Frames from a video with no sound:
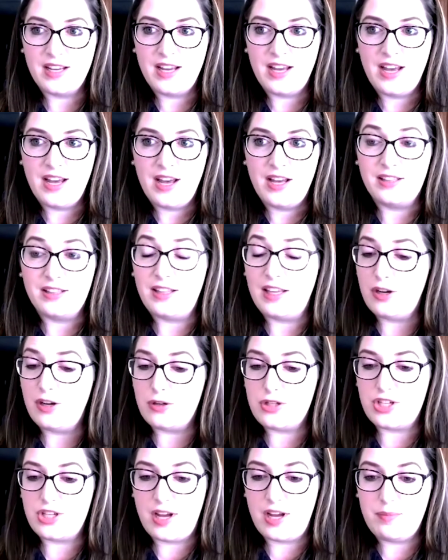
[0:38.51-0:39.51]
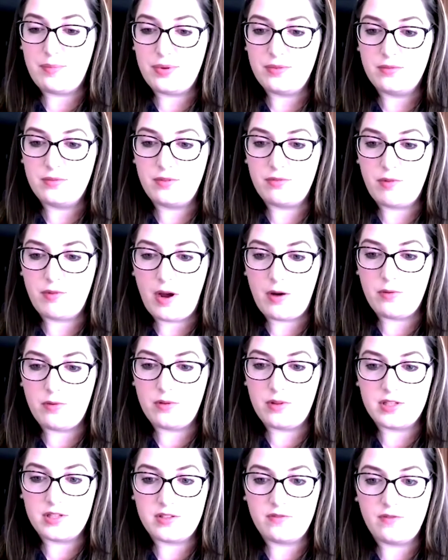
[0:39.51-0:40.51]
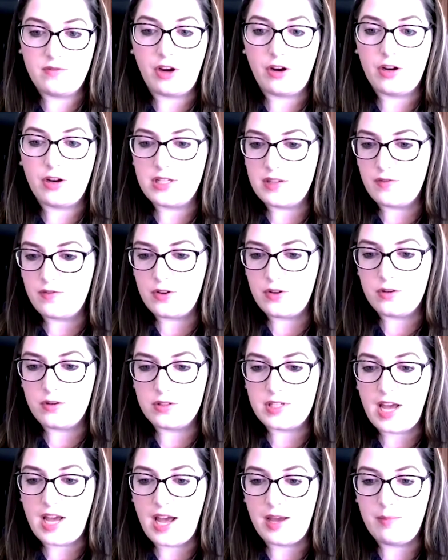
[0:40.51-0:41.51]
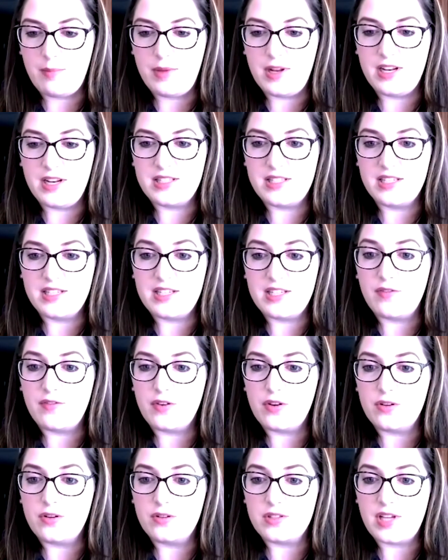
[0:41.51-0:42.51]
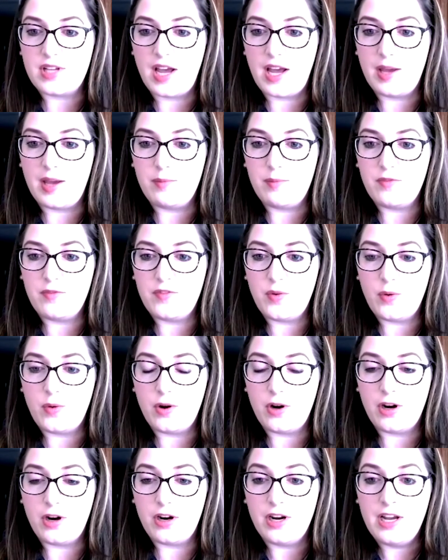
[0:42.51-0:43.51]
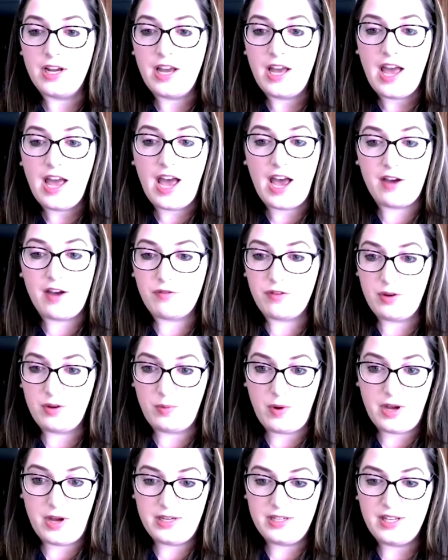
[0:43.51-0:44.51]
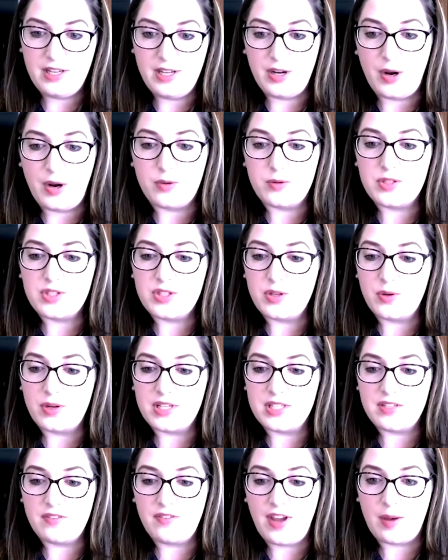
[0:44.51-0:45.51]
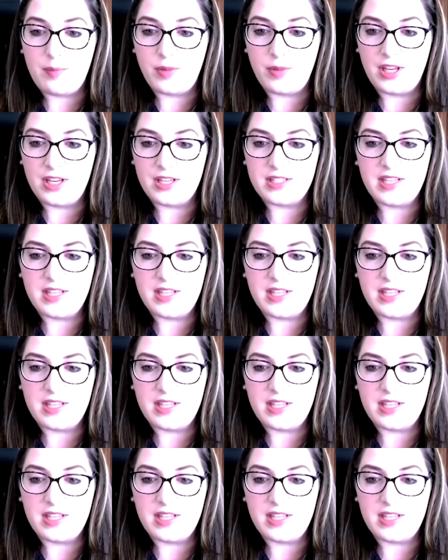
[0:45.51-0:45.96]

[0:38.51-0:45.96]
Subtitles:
leadership throughout this very difficult time, and it's a difficult time for everyone, you know, students, families,